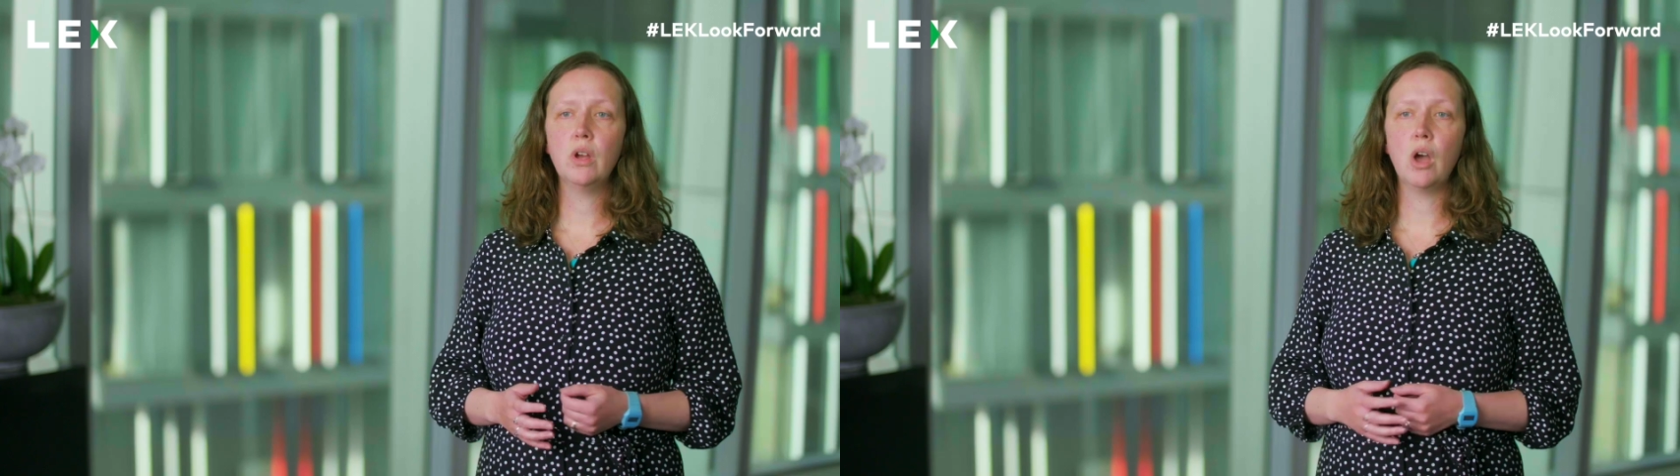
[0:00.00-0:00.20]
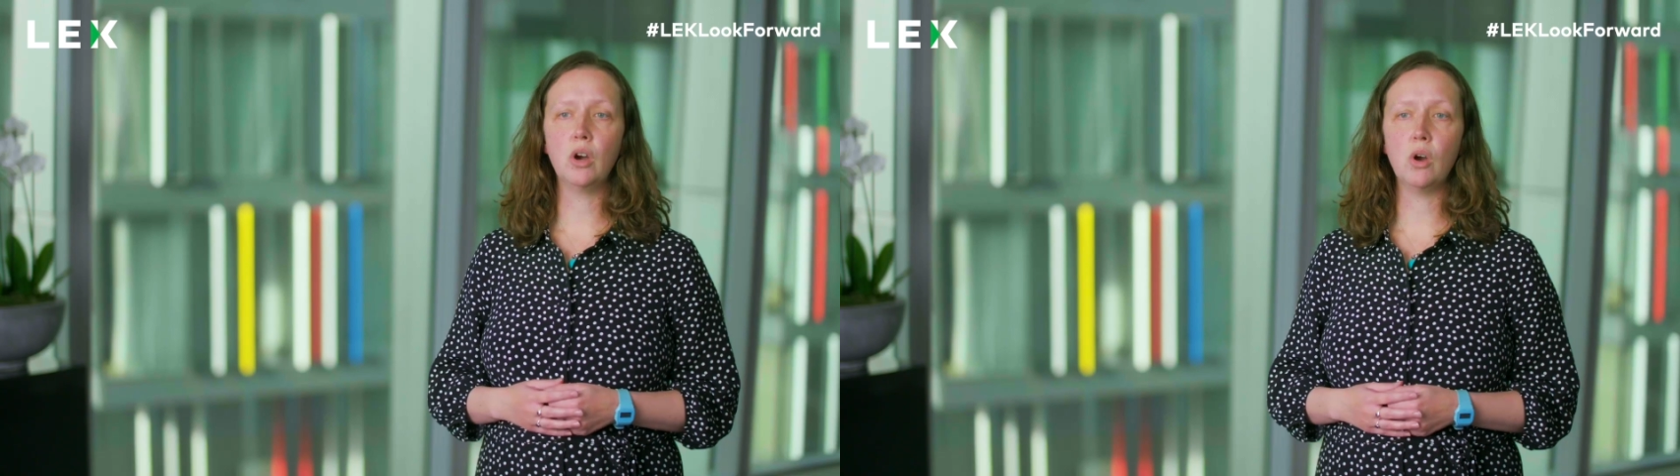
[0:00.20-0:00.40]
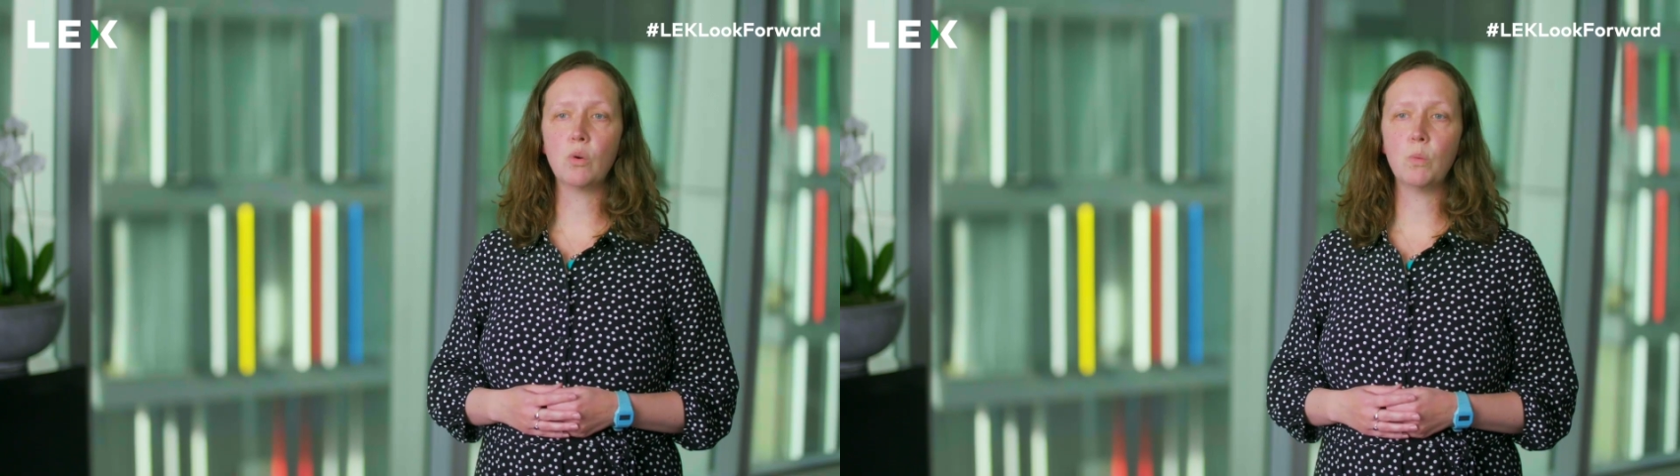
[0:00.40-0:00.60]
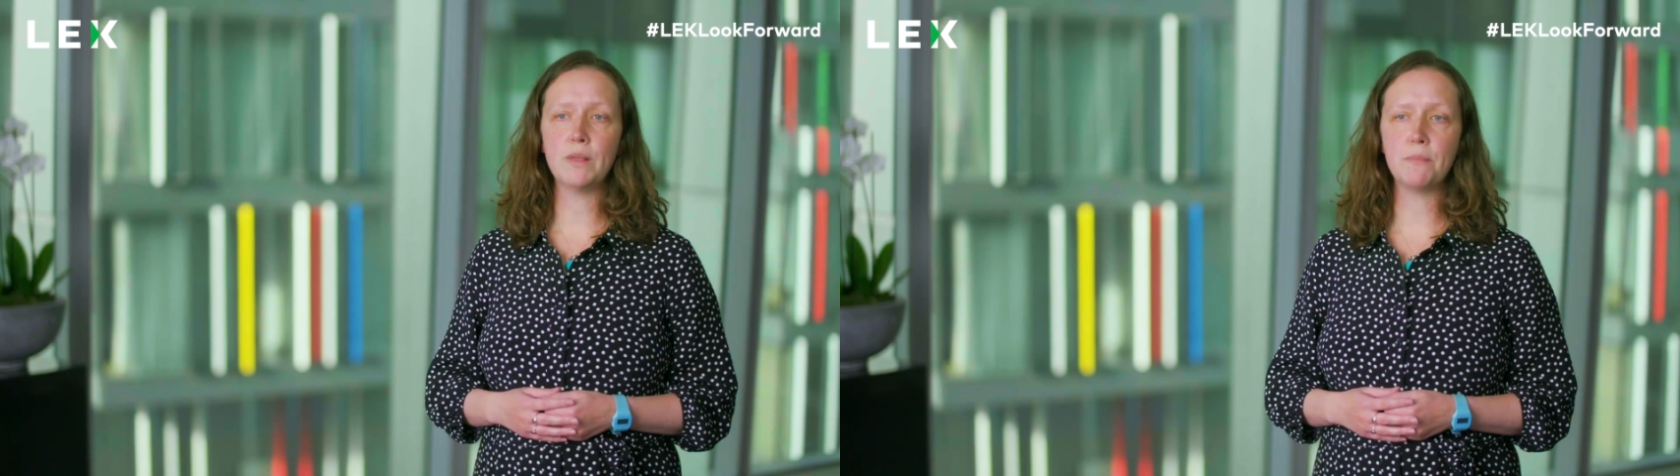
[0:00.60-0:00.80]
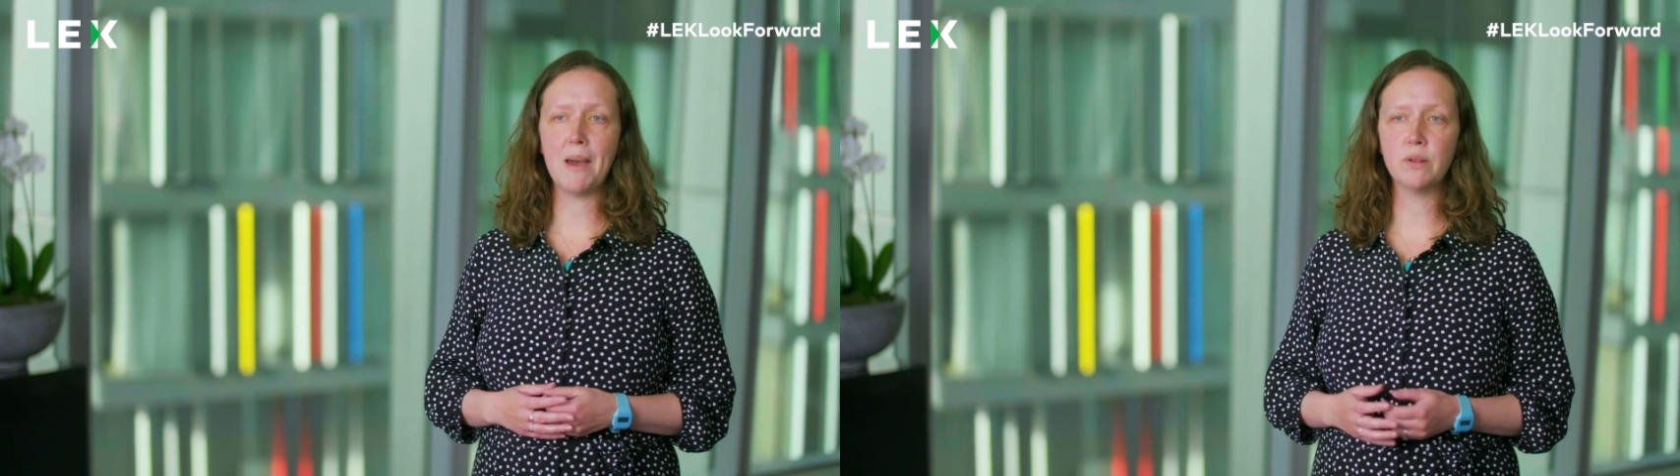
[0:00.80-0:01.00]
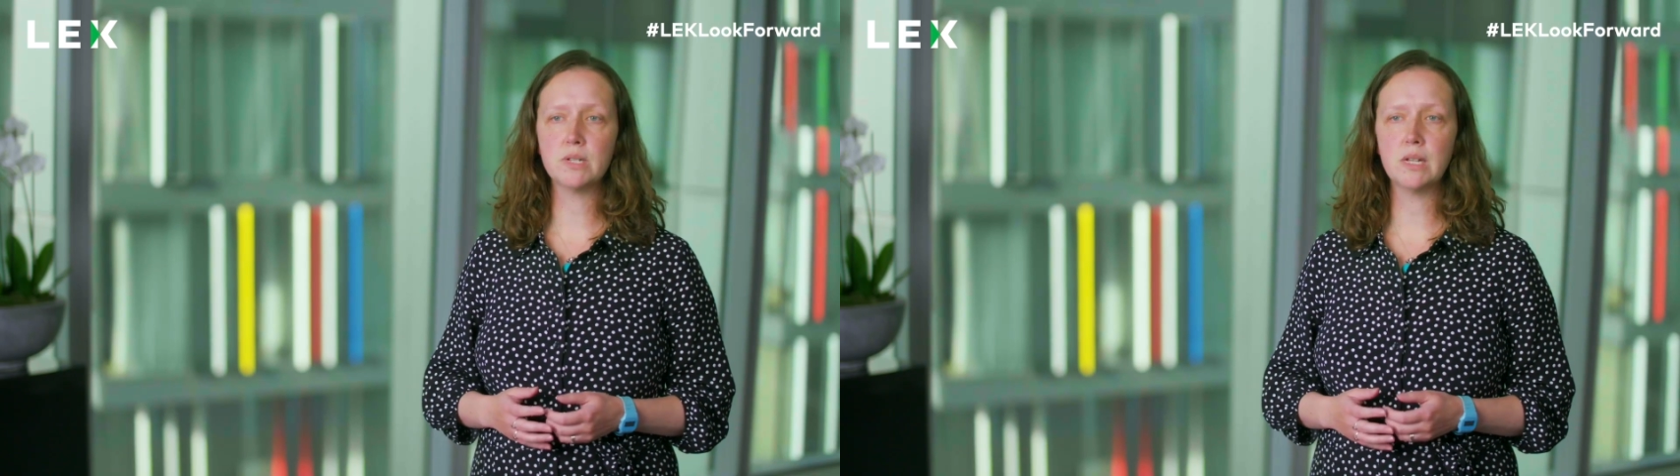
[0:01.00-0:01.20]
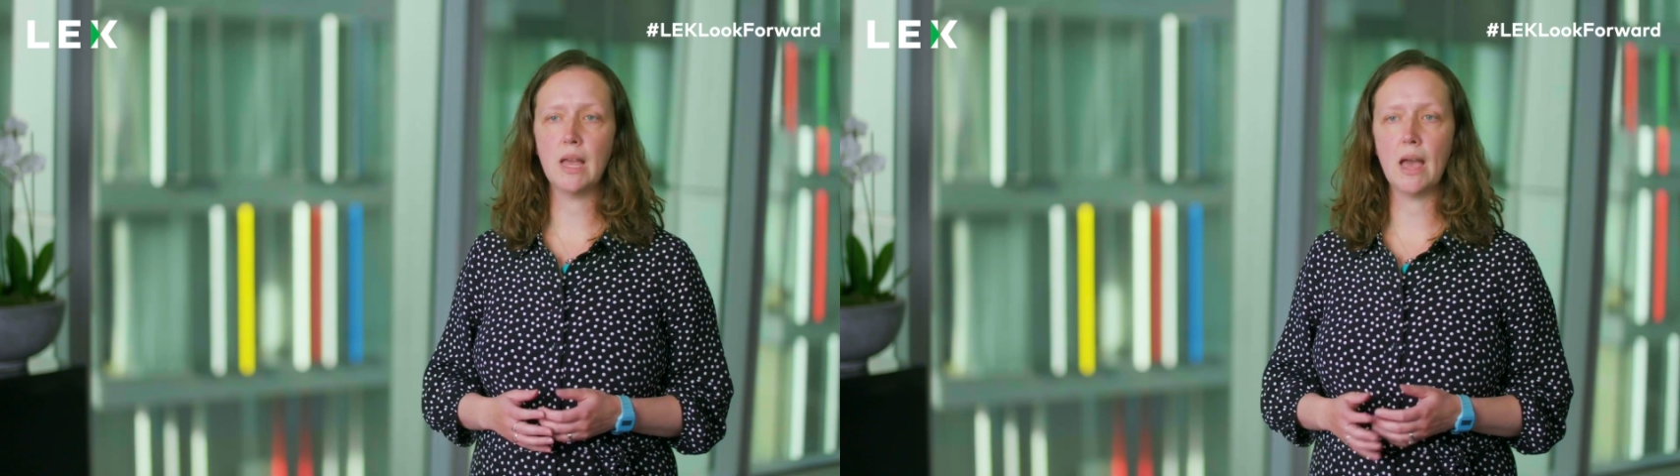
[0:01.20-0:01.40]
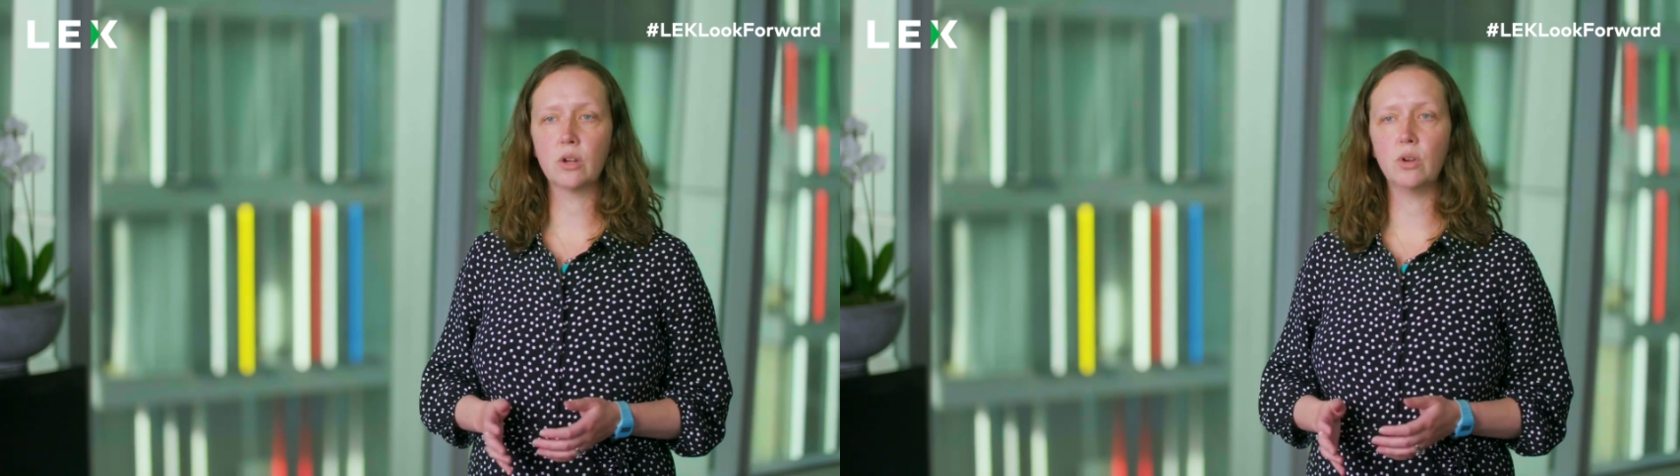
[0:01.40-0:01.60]
along with
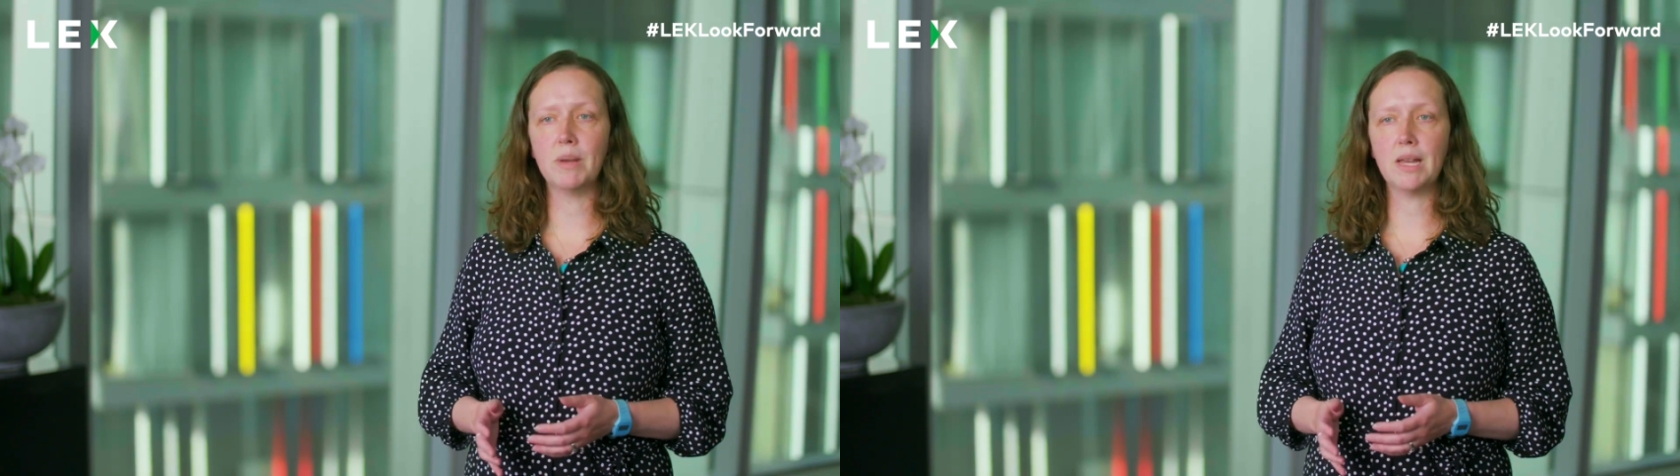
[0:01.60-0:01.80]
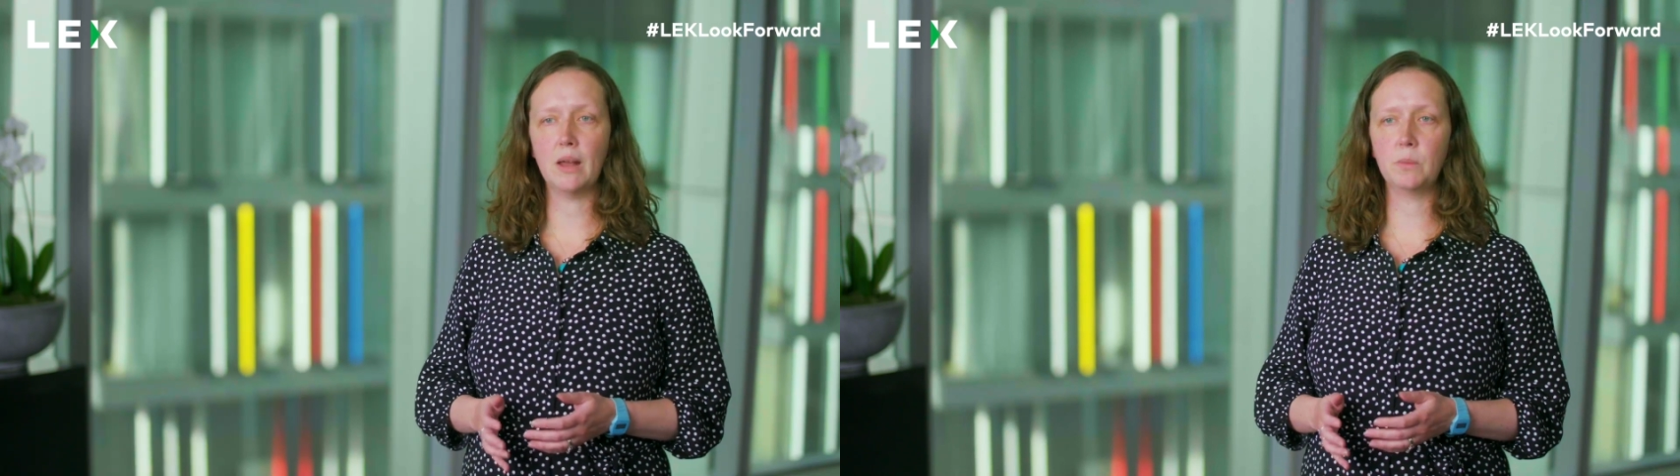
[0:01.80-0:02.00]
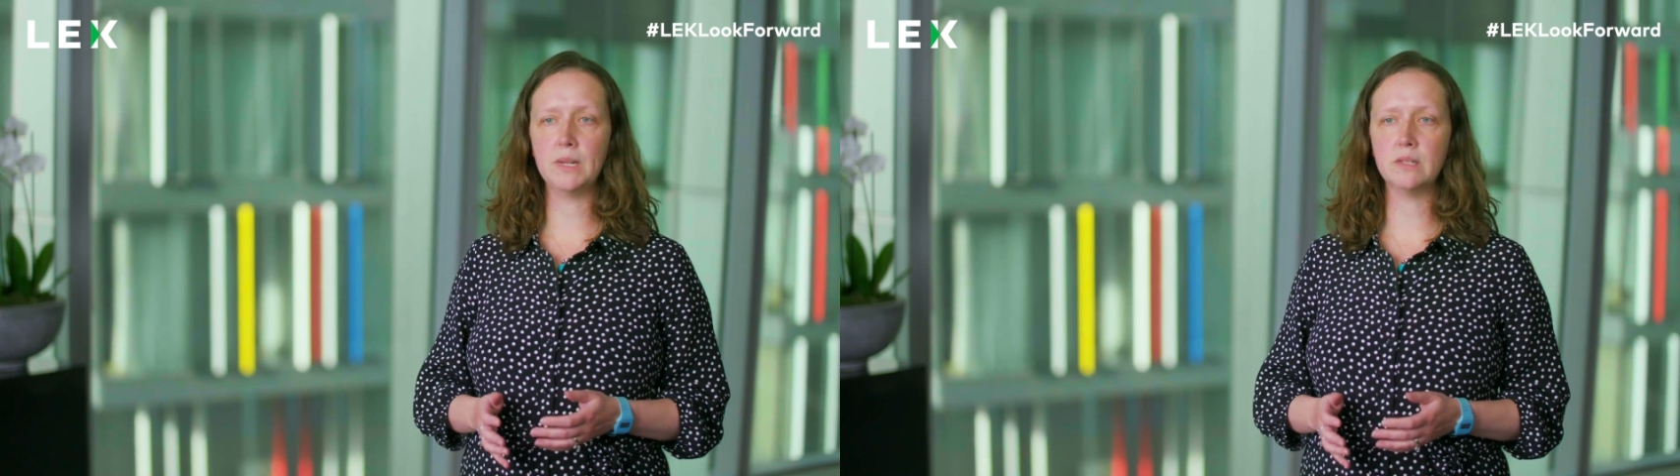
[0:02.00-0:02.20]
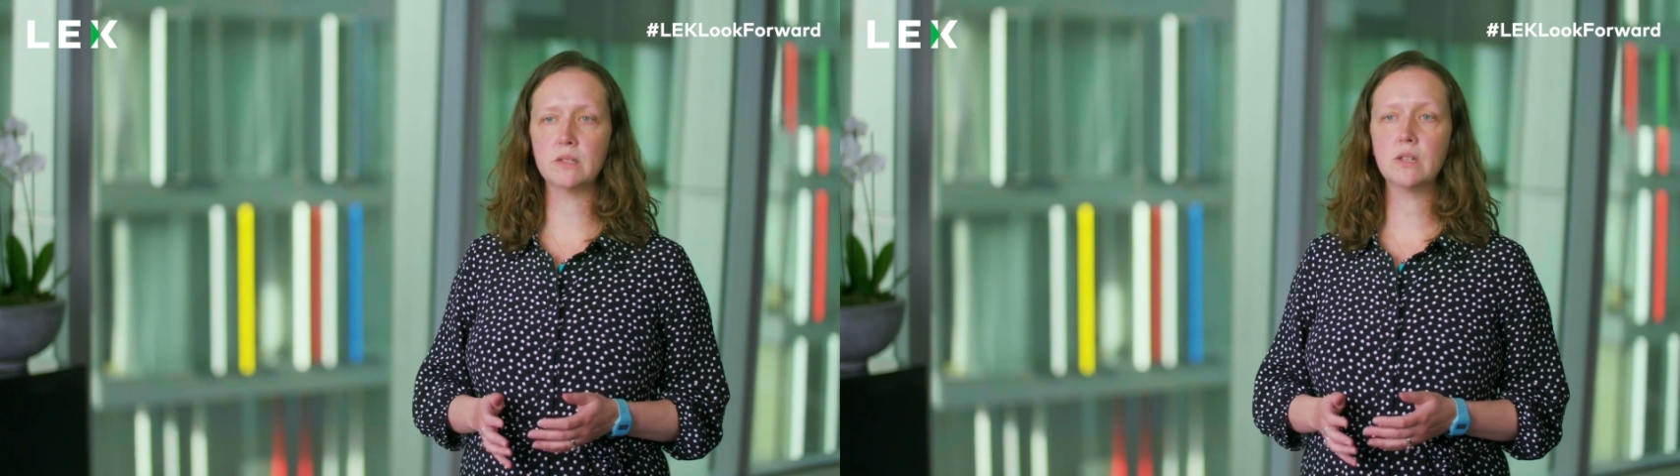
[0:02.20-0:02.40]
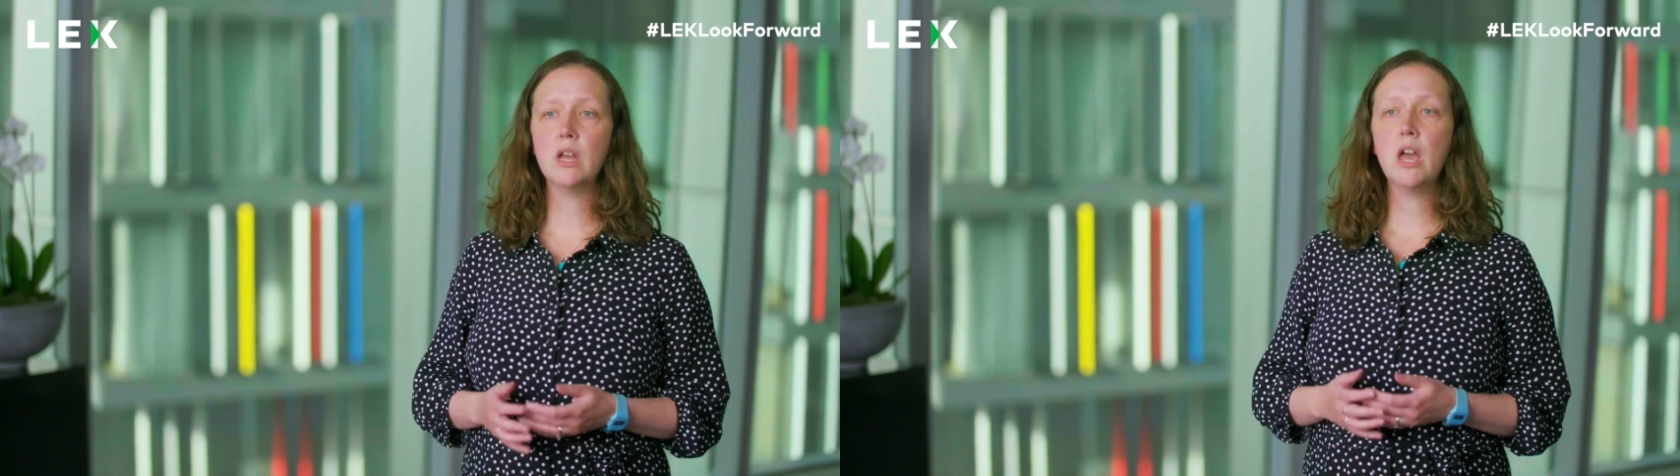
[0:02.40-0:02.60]
mounting economic headwinds,